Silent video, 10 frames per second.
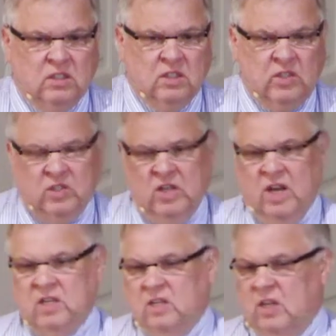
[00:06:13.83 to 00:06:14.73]
it's
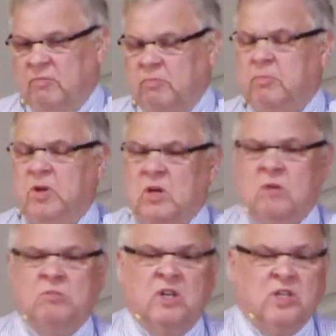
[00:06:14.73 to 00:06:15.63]
not that they've
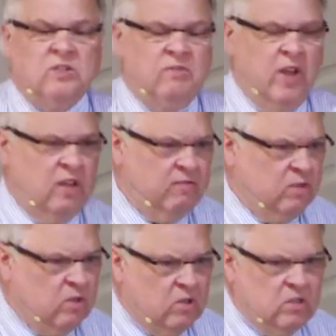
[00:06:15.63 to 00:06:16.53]
become less faithful
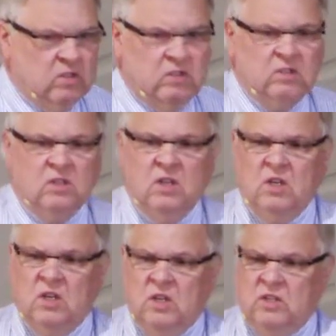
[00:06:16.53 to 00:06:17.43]

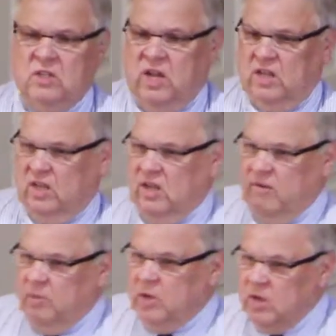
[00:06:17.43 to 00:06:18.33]
it's not that they
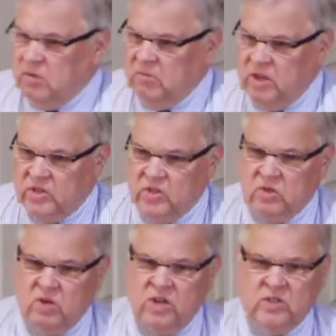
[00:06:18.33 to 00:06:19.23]
have become less
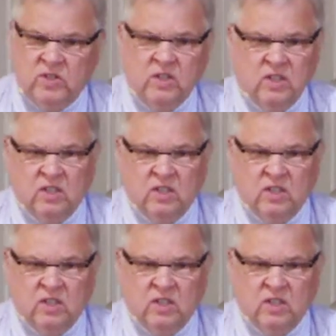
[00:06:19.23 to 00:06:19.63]
trusting.